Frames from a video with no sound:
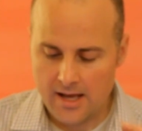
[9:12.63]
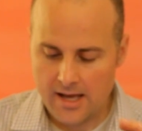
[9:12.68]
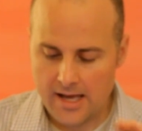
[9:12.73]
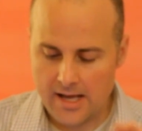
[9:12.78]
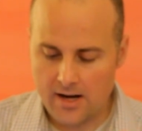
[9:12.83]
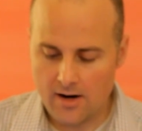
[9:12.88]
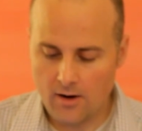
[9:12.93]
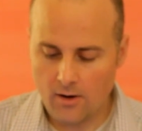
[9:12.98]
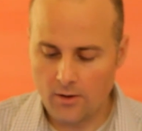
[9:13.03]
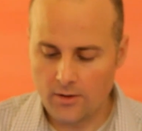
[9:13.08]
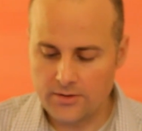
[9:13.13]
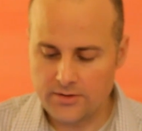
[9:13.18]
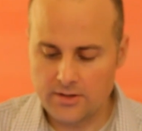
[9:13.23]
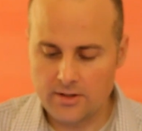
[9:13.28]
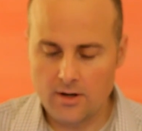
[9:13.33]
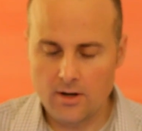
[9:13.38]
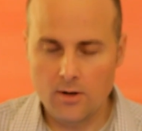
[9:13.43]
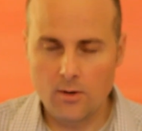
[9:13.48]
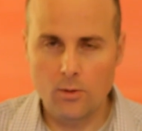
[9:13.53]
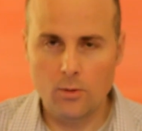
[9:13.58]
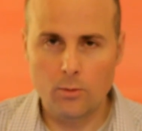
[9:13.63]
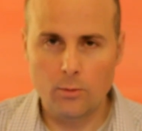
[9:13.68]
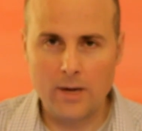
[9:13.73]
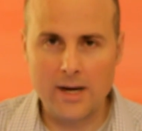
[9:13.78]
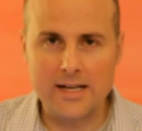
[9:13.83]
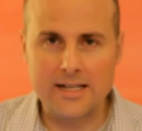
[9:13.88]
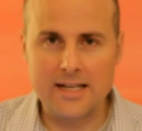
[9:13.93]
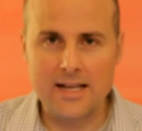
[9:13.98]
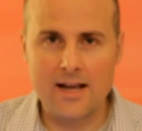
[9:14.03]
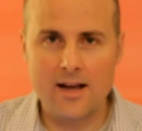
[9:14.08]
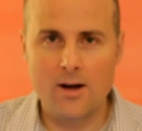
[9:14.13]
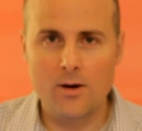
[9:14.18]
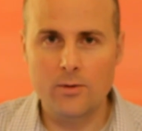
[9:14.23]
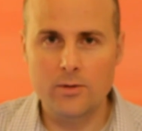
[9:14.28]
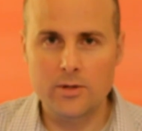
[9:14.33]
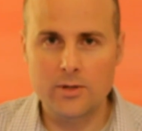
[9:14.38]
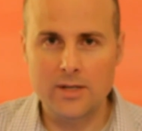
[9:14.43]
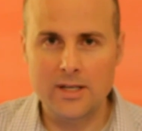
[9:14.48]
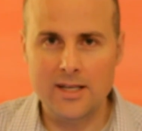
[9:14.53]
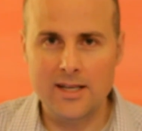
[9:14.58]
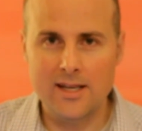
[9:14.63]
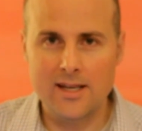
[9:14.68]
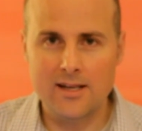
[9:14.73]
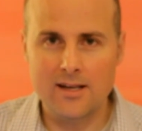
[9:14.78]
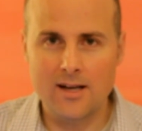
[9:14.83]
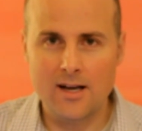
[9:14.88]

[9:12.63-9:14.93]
And also, right now, you can get